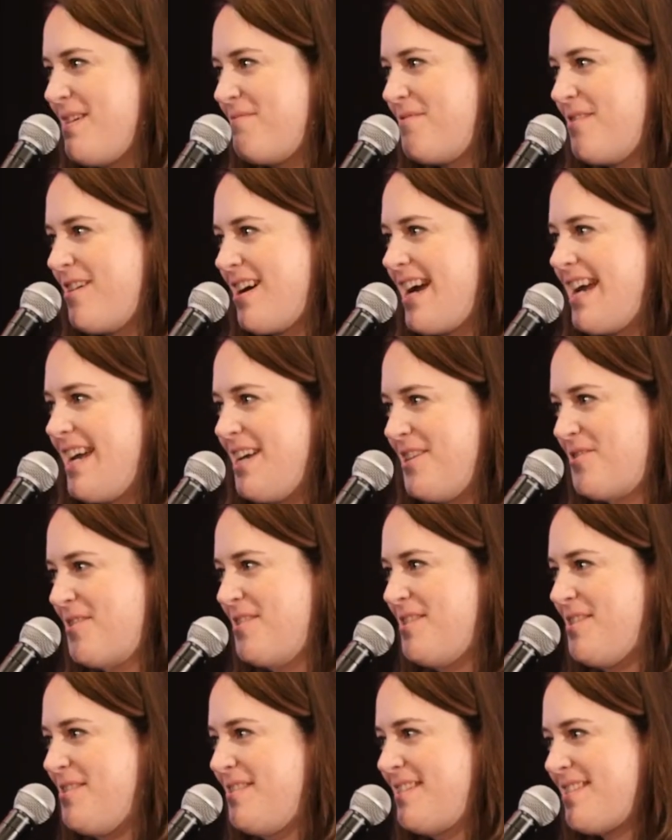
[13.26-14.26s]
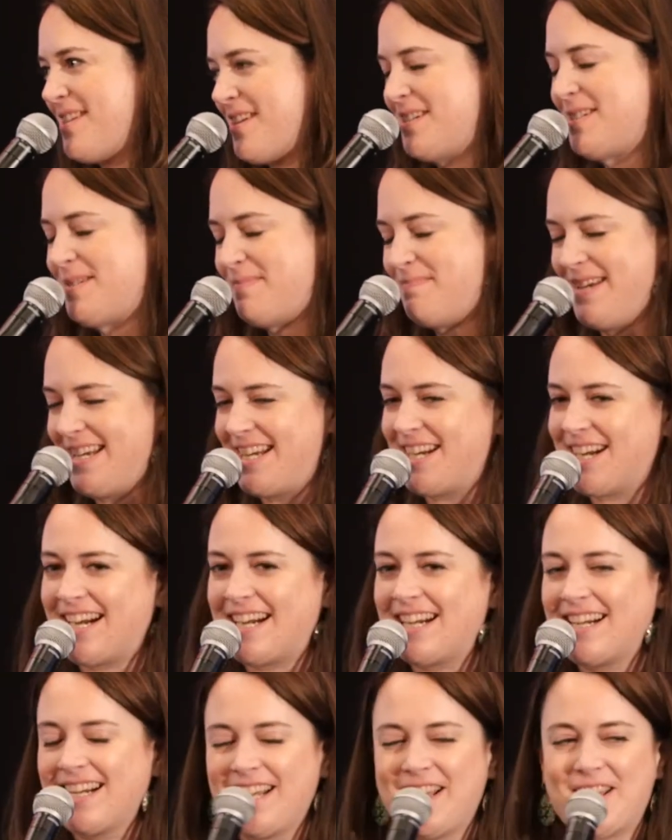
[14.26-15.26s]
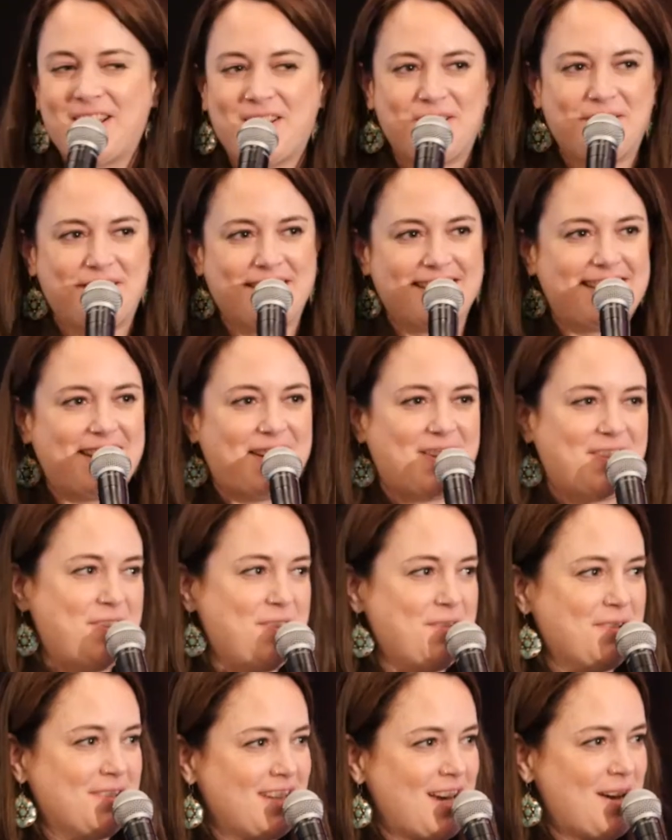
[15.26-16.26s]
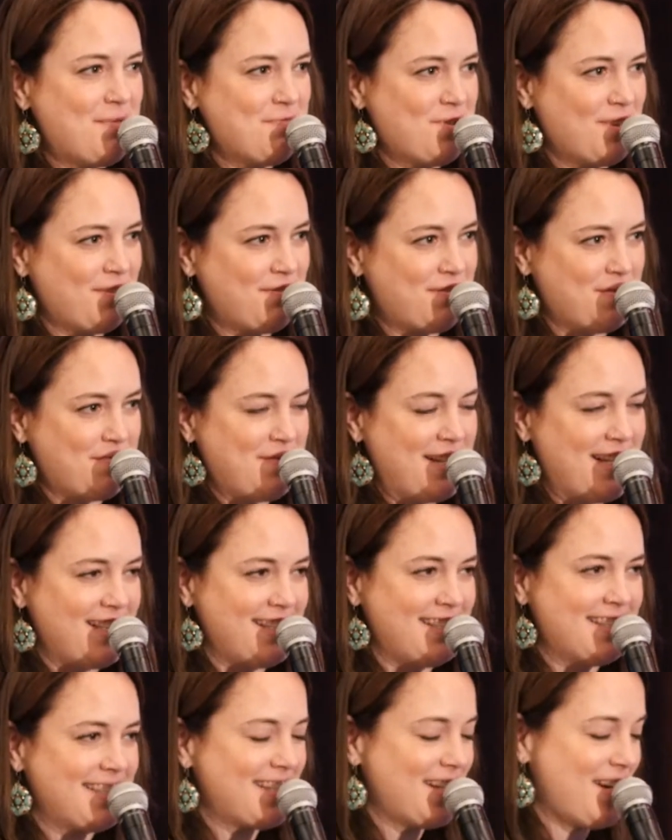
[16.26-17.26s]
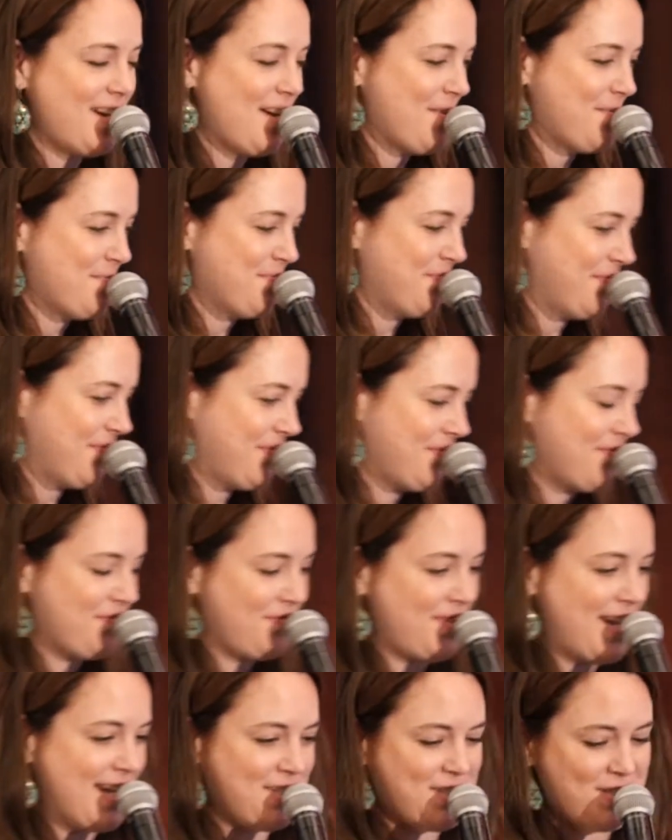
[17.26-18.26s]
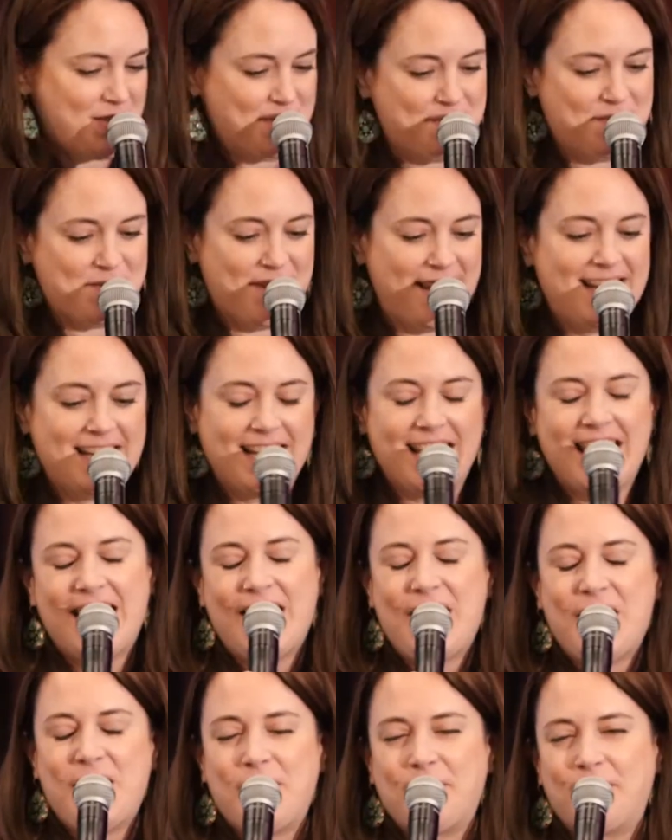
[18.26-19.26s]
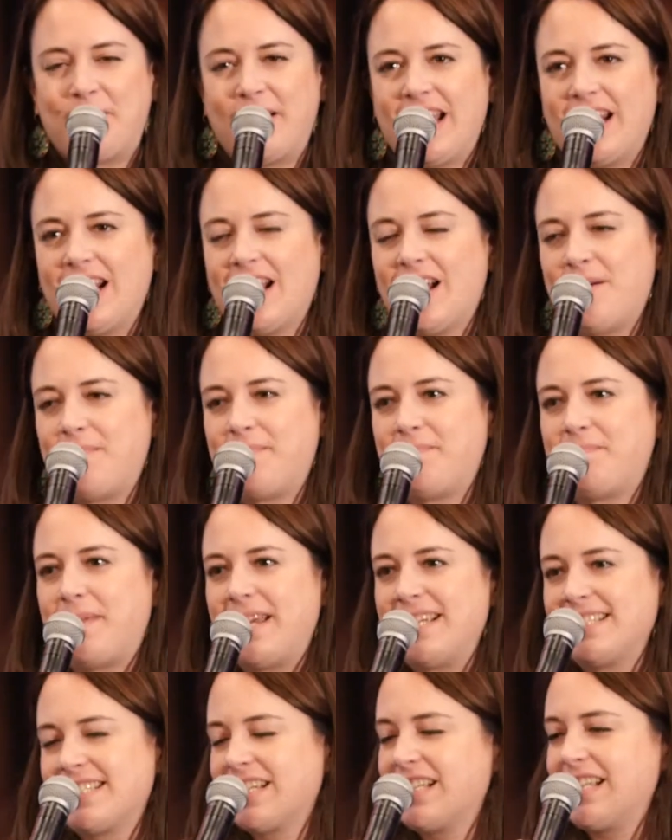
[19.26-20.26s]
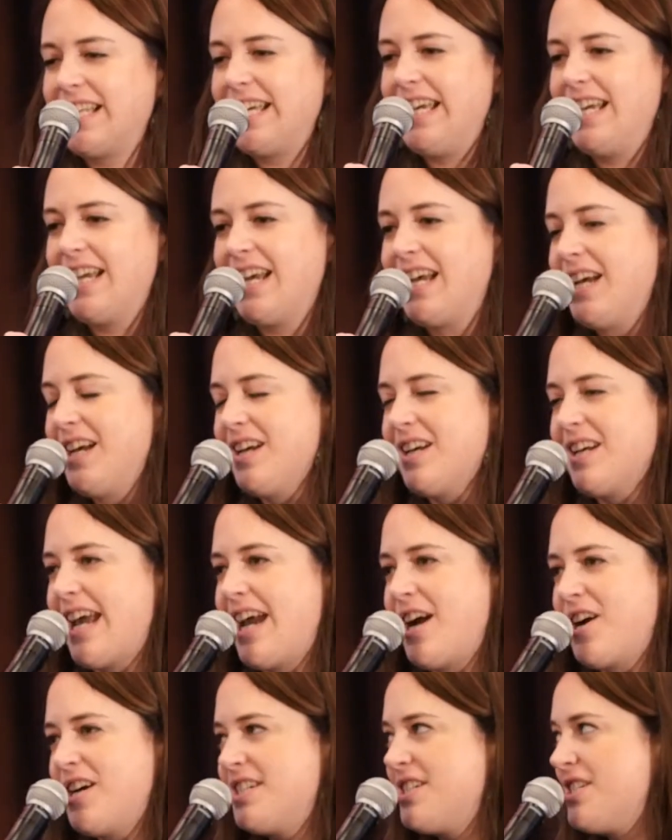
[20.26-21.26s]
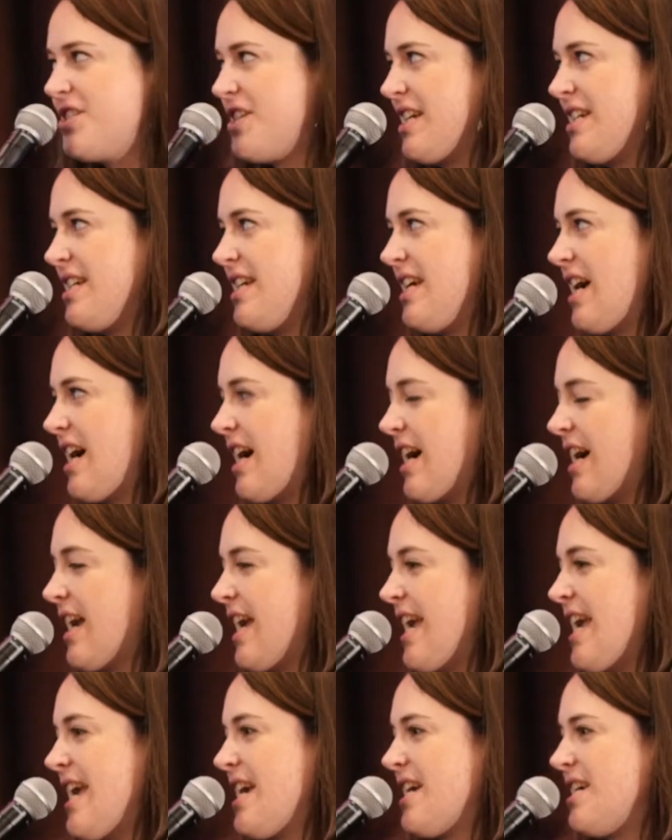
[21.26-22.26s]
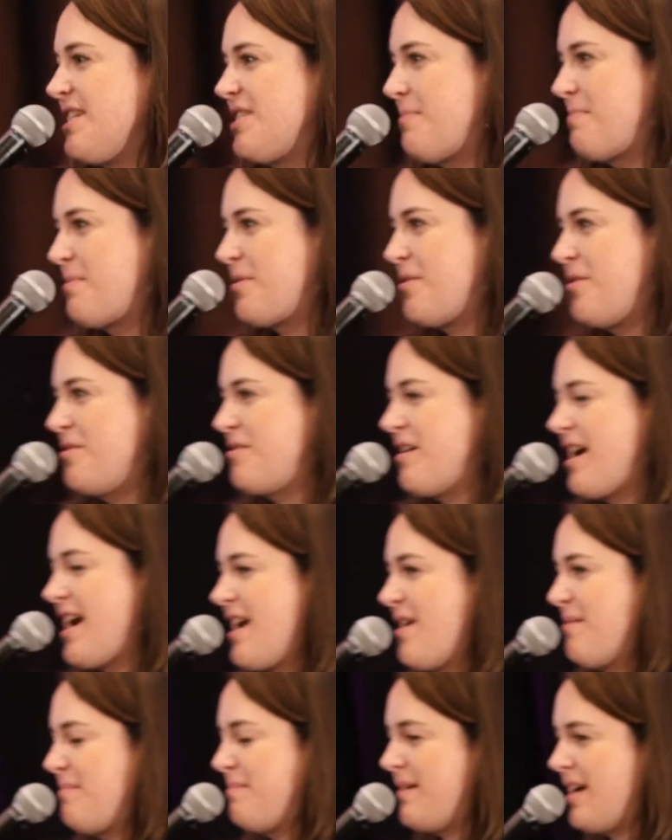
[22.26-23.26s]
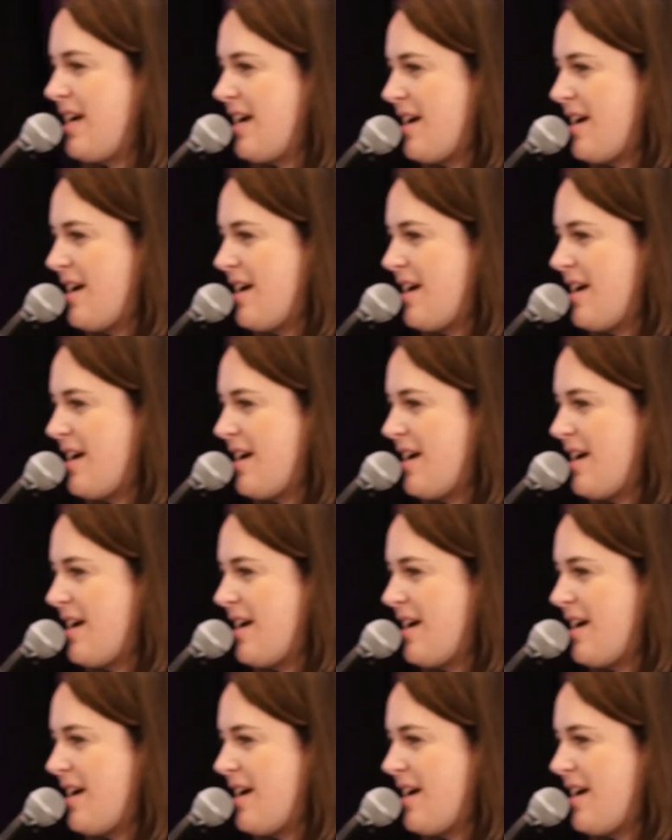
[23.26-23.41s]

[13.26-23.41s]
before I introduce our speaker, who can tell you a lot more from his um, vantage point. But um, basically, Heritage India is a program